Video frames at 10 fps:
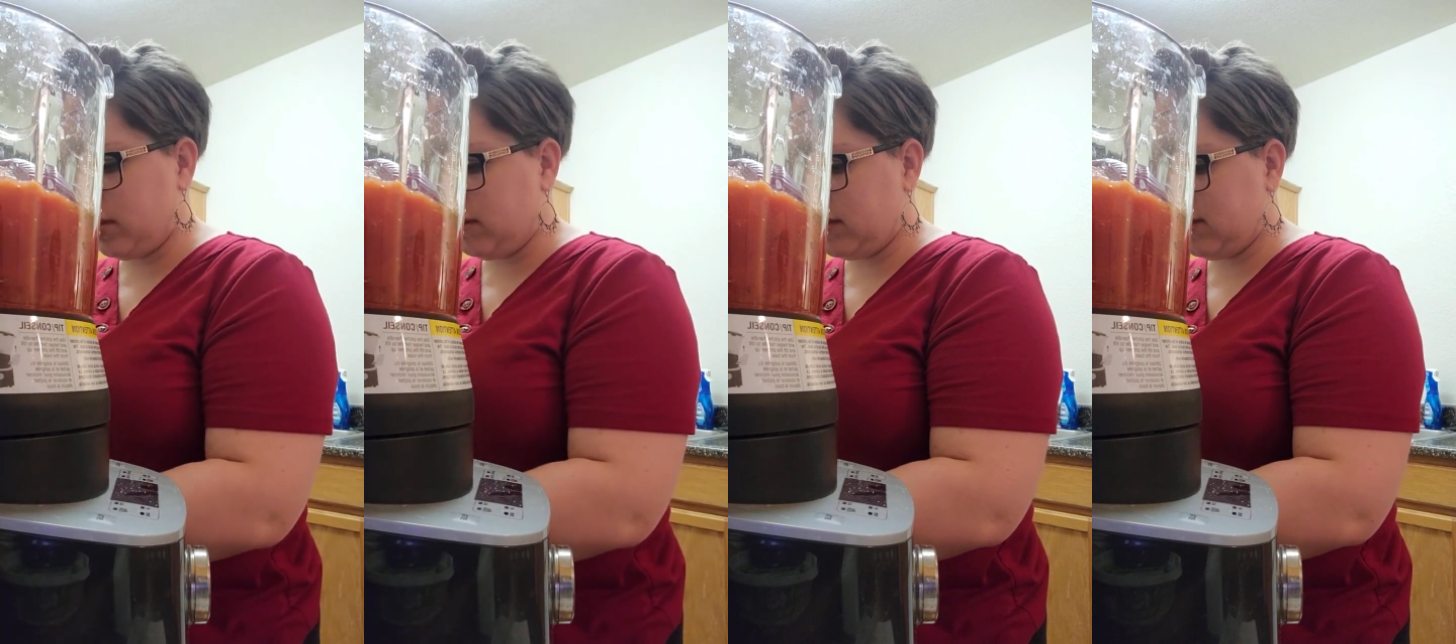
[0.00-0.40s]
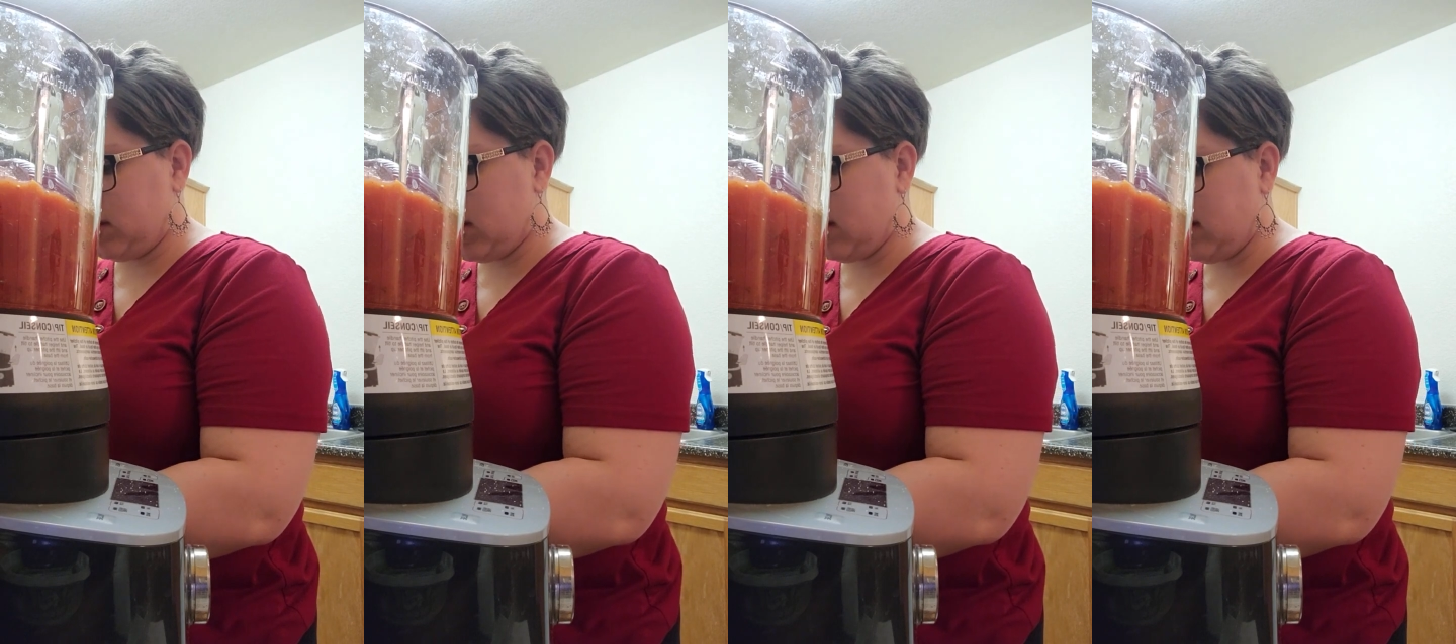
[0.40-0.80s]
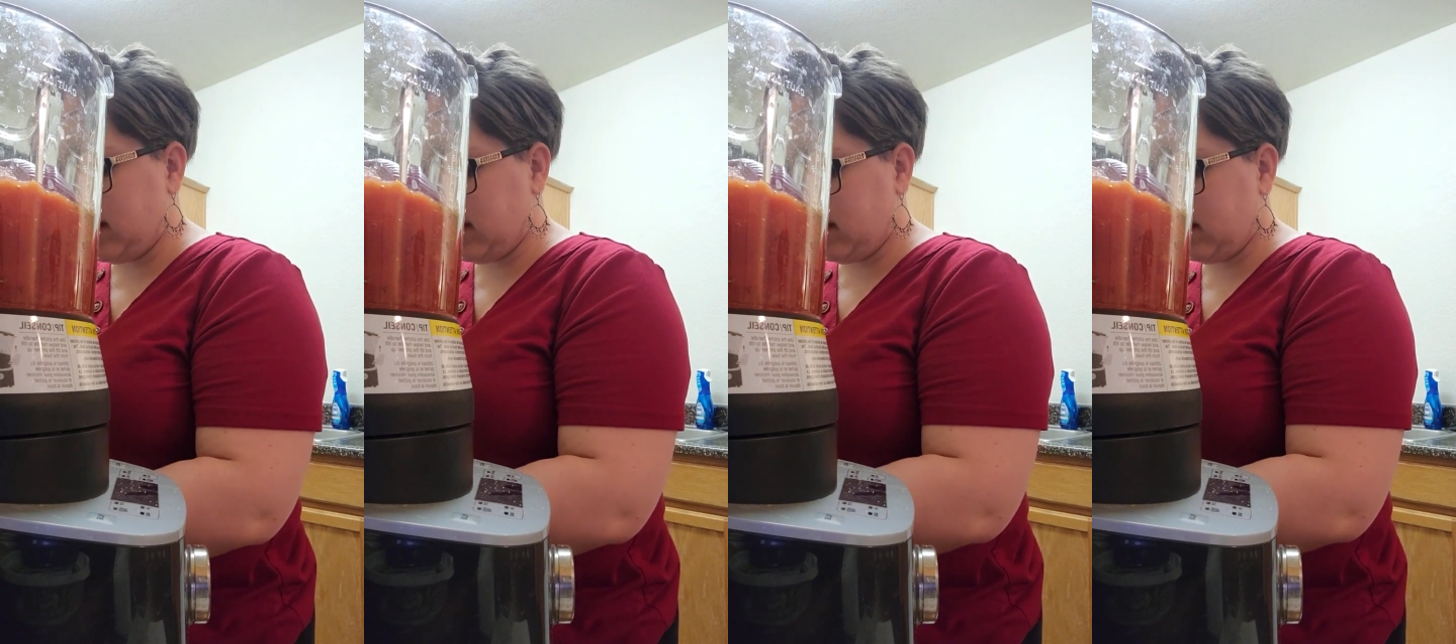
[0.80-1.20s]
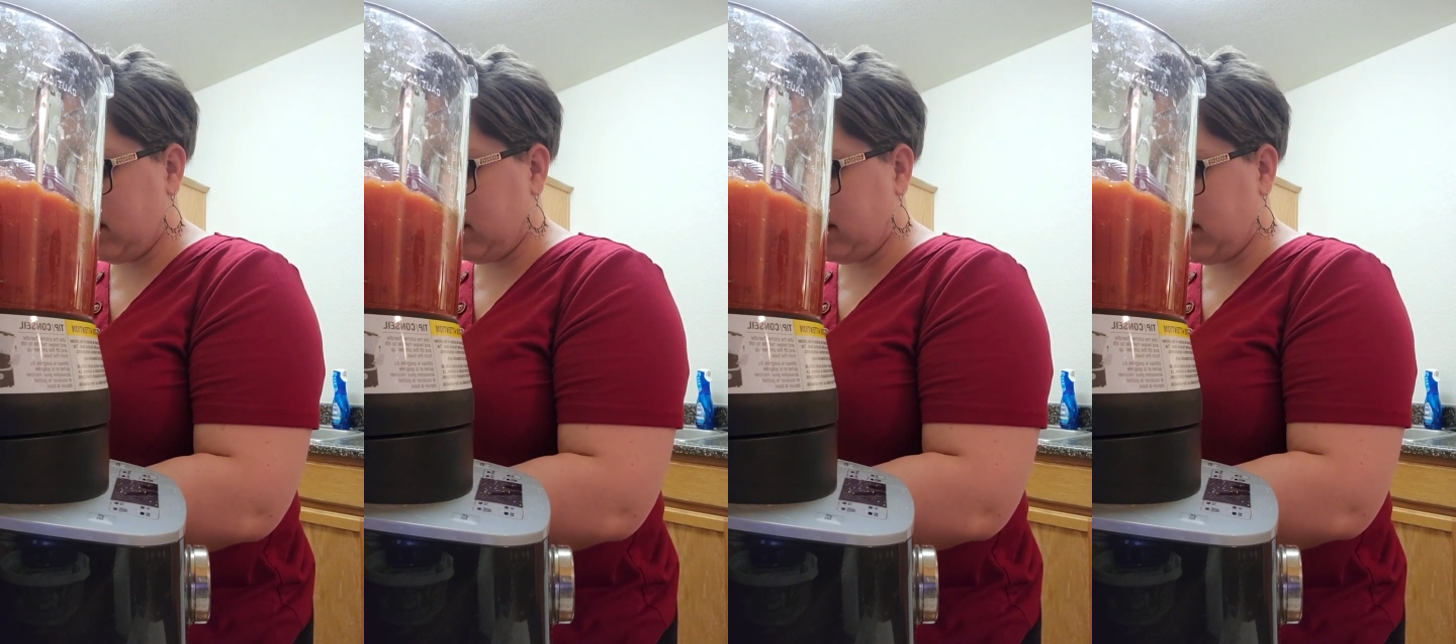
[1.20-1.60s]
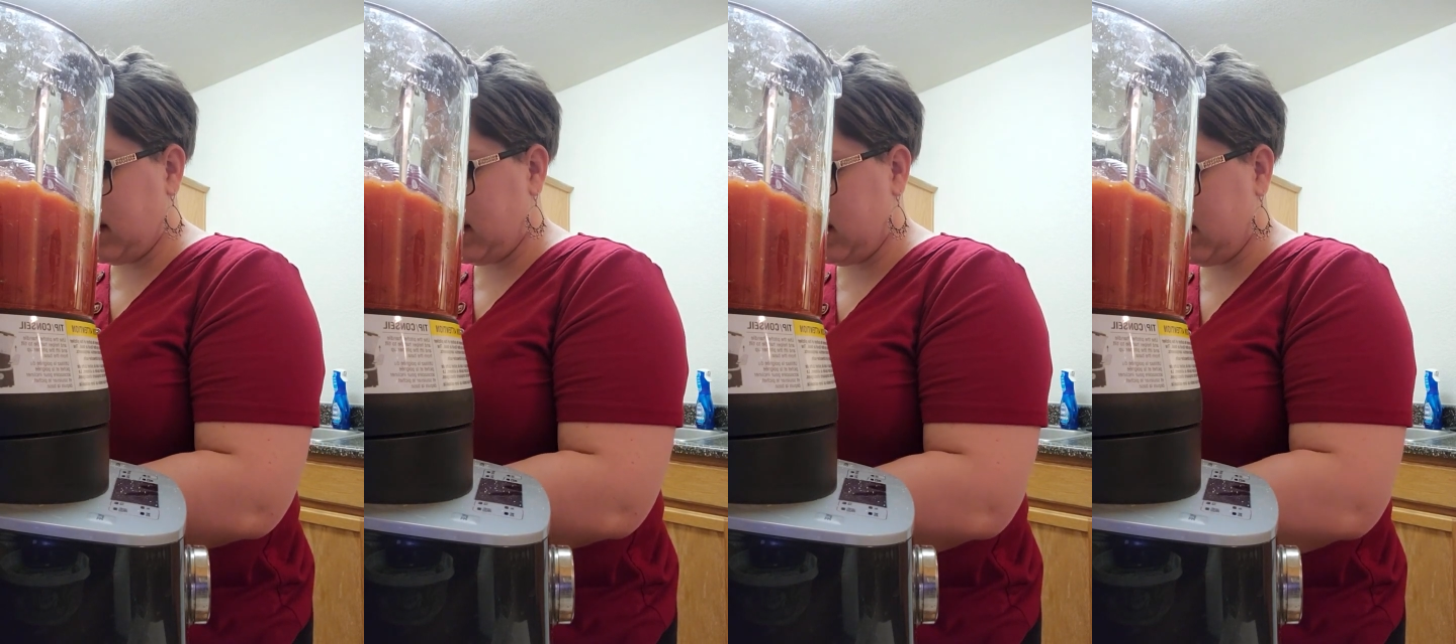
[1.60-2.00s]
cloves of garlic going
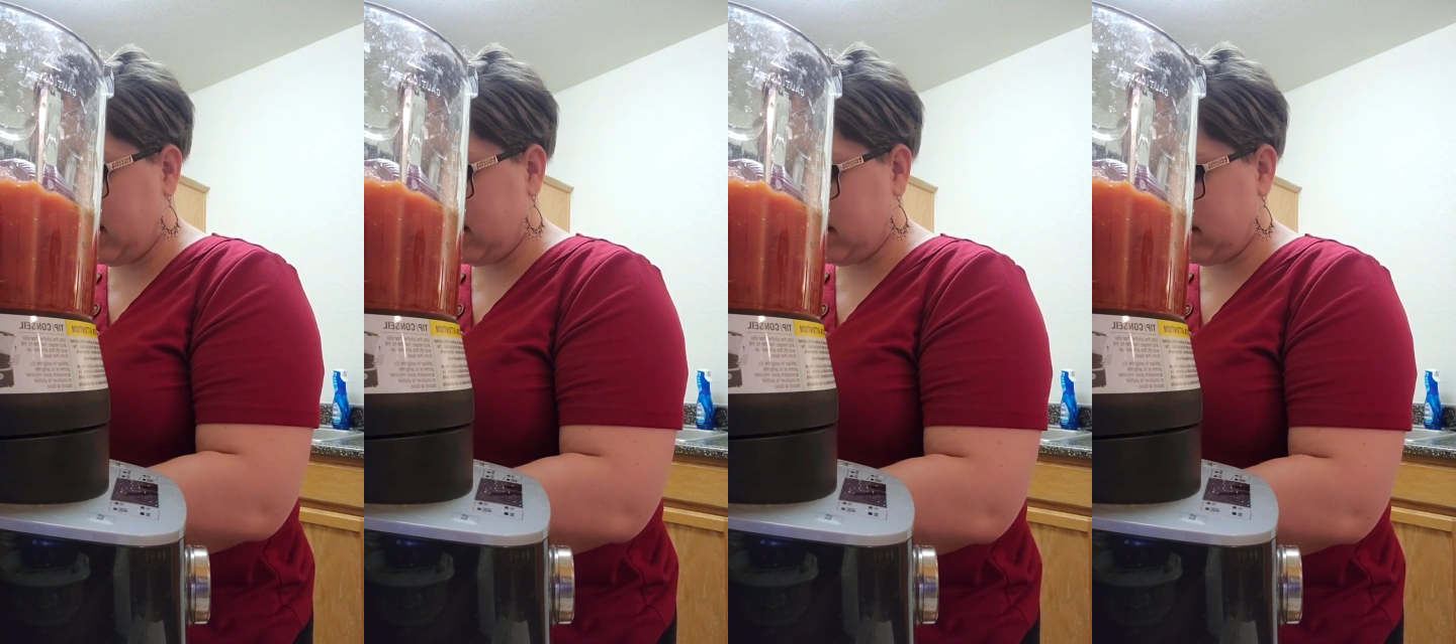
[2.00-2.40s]
in.